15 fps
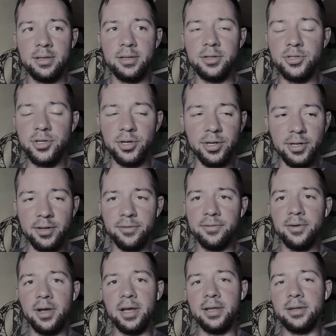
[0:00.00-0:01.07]
that you're gonna
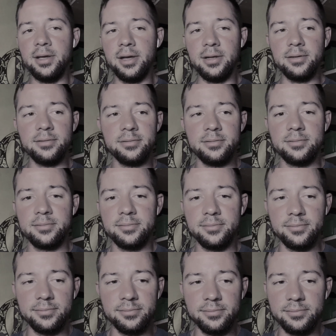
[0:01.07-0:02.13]
find
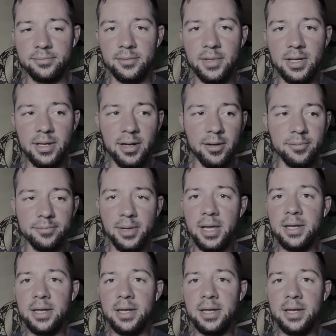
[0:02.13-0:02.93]
on, you know,